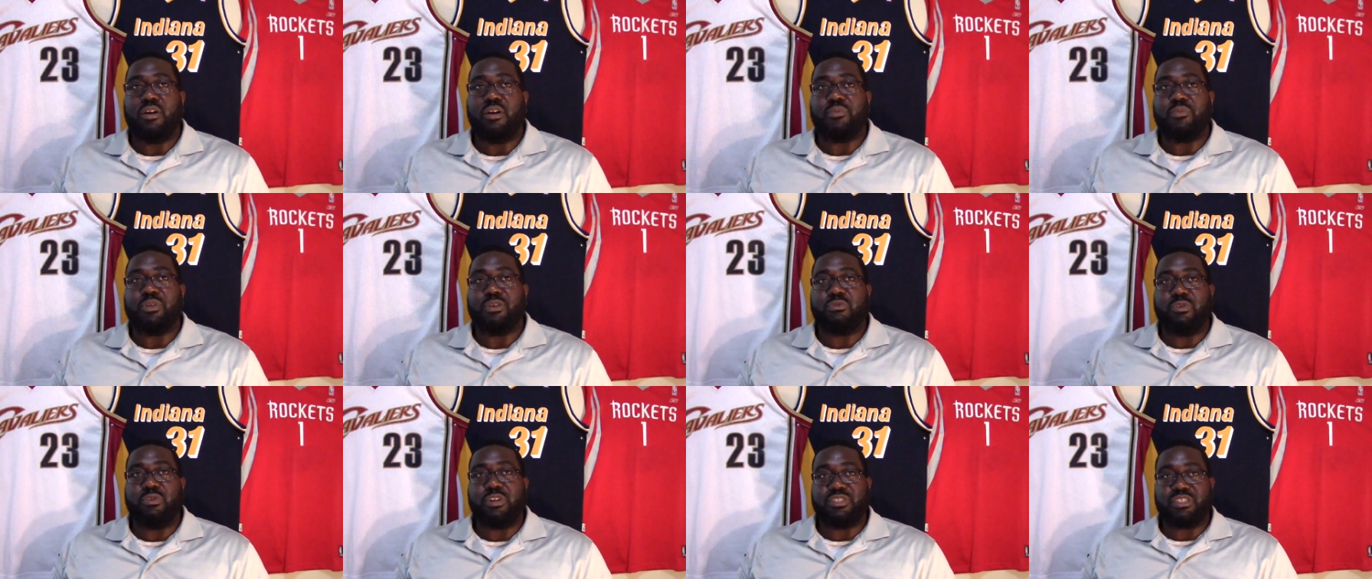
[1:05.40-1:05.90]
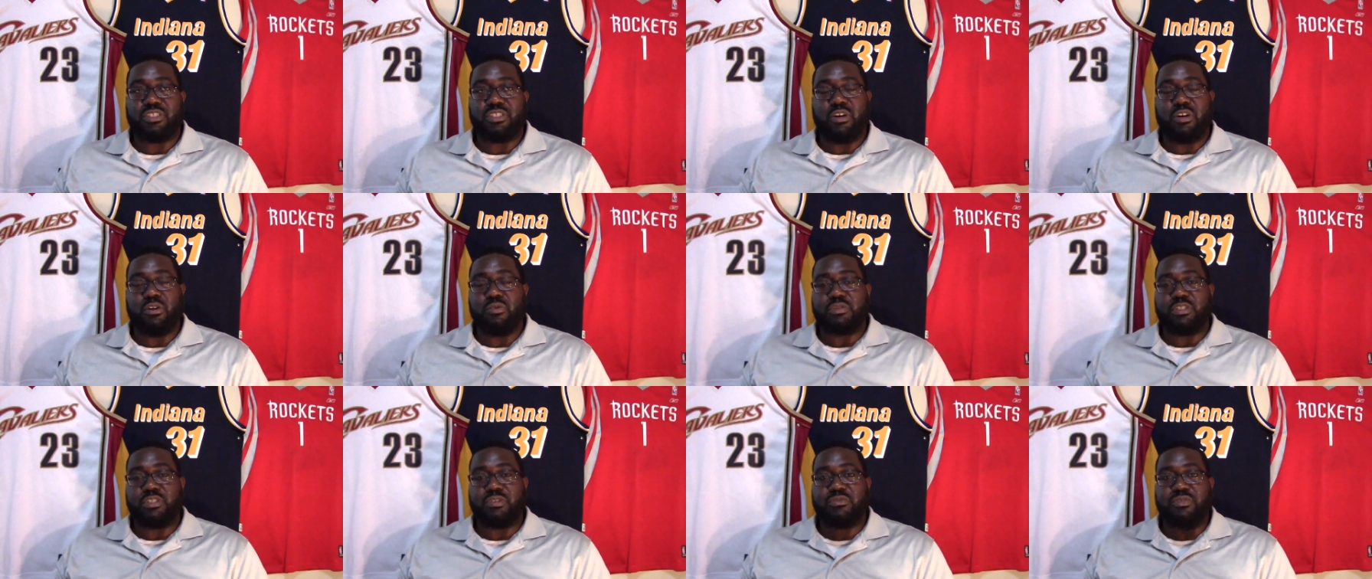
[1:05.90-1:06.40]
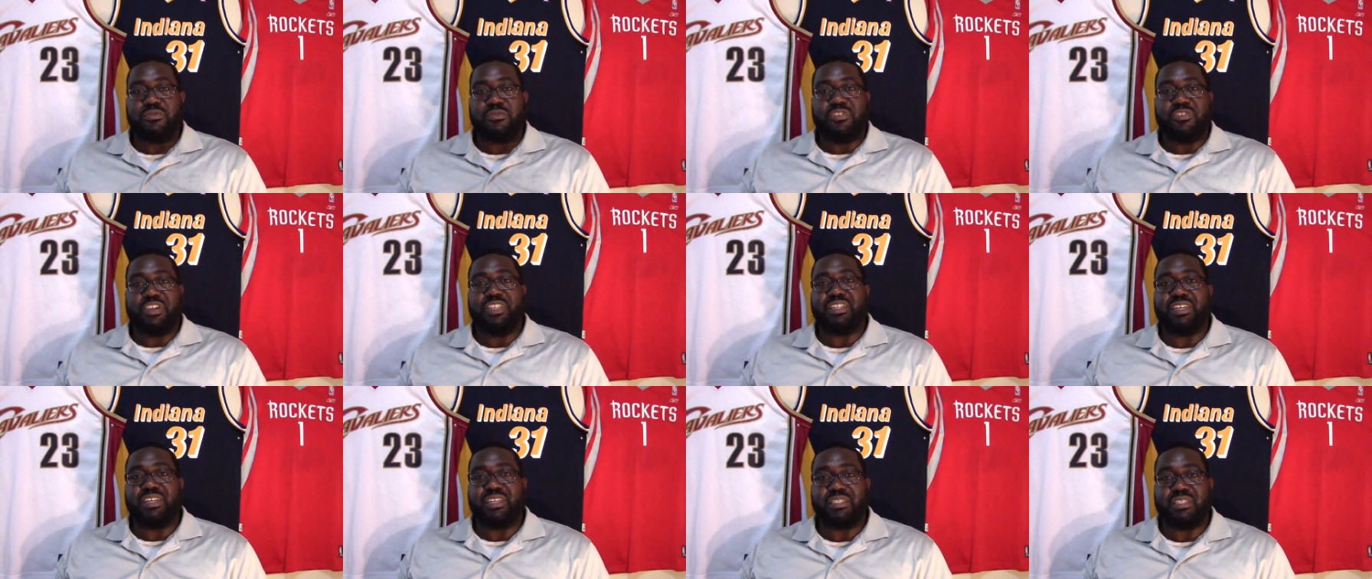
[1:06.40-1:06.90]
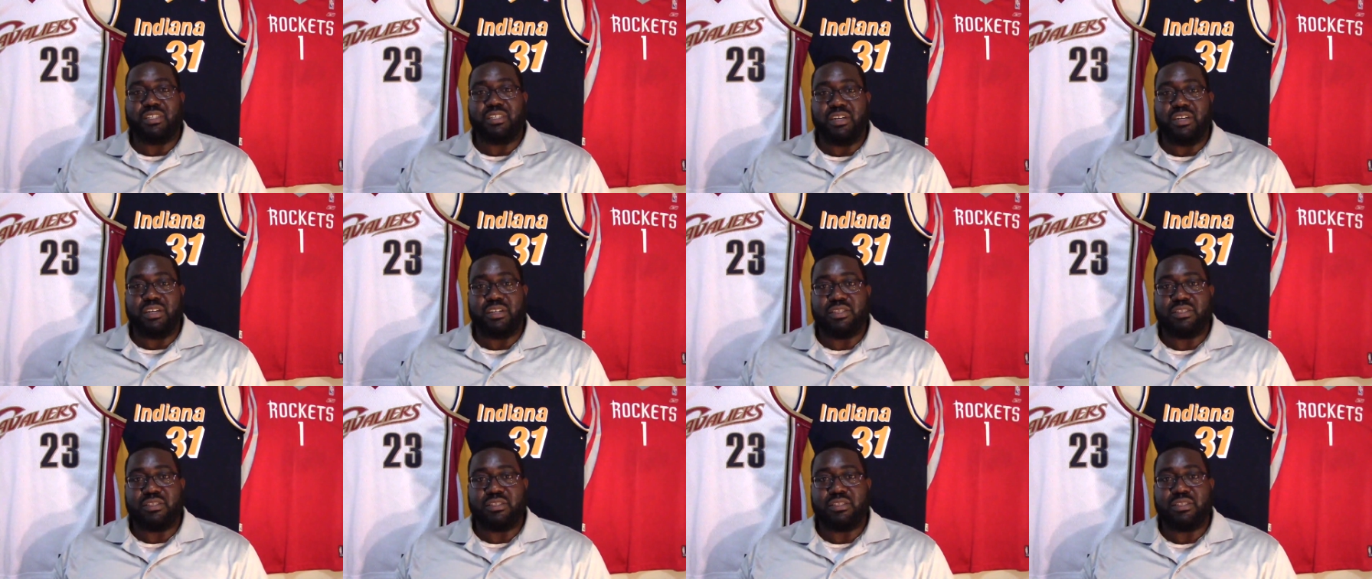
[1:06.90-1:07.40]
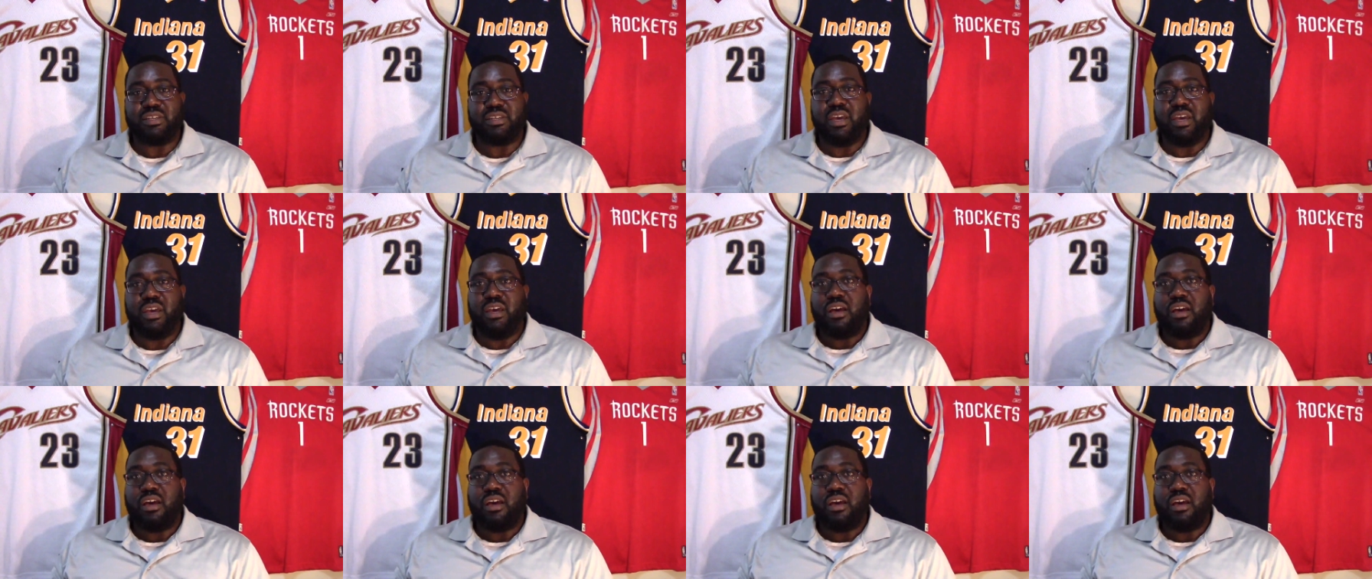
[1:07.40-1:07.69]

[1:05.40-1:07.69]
He was the coach of the Phoenix Suns.